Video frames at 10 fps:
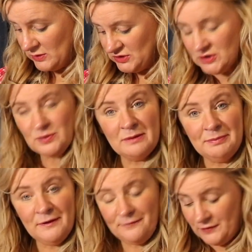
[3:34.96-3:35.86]
just with a
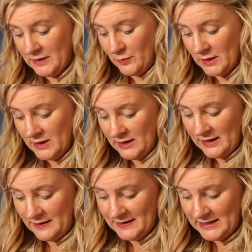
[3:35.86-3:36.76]
bit of flour,
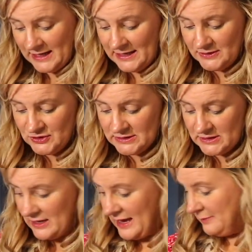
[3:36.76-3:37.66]
and then I
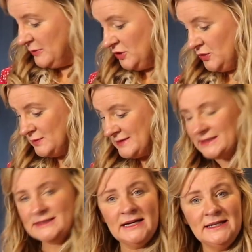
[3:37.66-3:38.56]
just use a
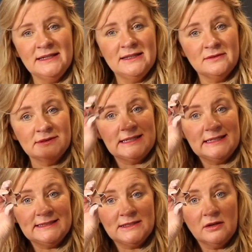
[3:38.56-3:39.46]
tiny little, say,
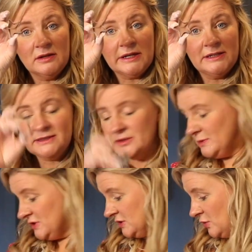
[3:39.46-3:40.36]
star cutter,
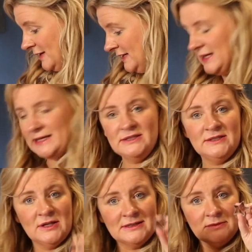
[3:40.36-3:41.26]
which is quite nice.
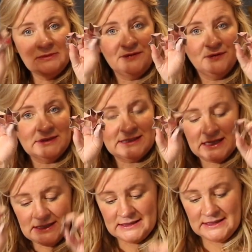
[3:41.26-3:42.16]
You get some different
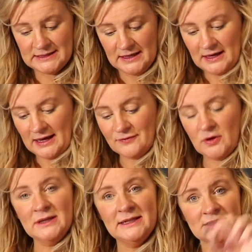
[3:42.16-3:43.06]
sizes. I've
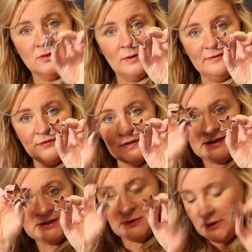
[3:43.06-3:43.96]
got a little one for
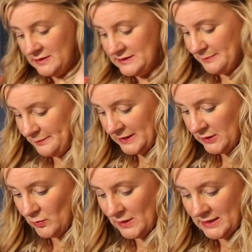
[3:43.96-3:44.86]
this one, and there's a
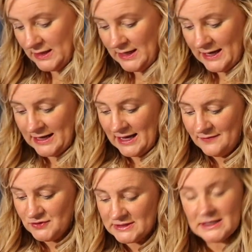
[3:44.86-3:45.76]
bigger one, and
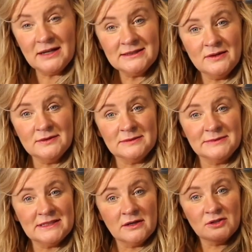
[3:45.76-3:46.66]
I've just cut out some
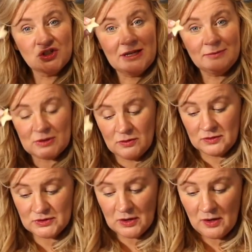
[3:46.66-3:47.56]
star shapes on
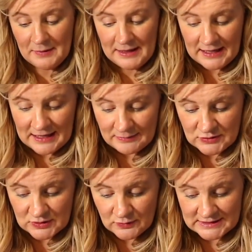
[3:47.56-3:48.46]
the top, and I'm
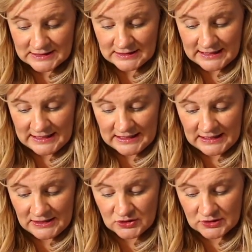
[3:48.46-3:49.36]
just going to lay
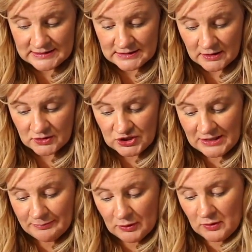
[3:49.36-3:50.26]
each star
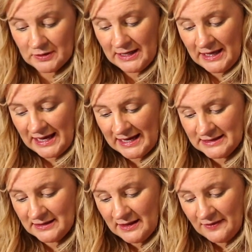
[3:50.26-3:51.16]
shape on, and
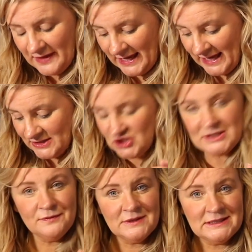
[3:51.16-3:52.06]
the edges
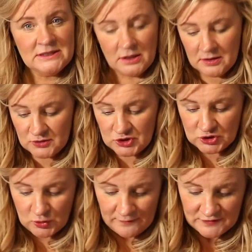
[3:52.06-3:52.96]
of the stars
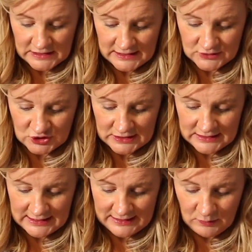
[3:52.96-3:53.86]
sort of touch
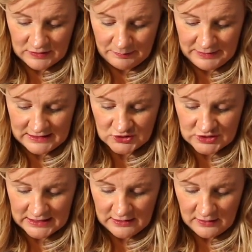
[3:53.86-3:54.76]
in line with the
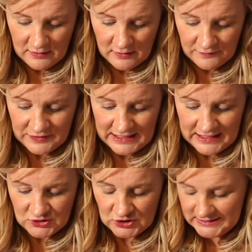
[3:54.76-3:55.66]
pastry of the
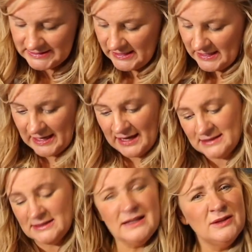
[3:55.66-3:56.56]
edges,
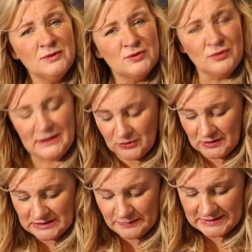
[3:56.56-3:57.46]
and it looks really
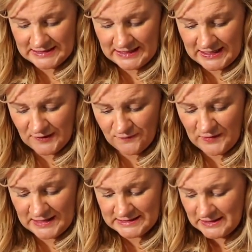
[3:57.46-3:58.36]
Christmassy, it's
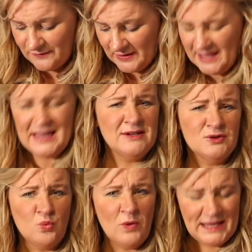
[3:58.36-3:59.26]
festive, and
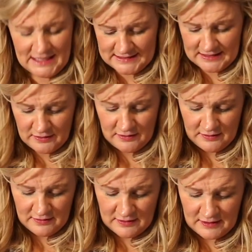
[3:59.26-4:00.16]
it's way easier
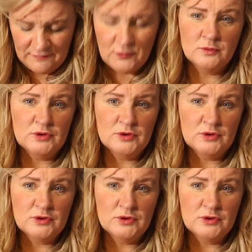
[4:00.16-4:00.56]
than a full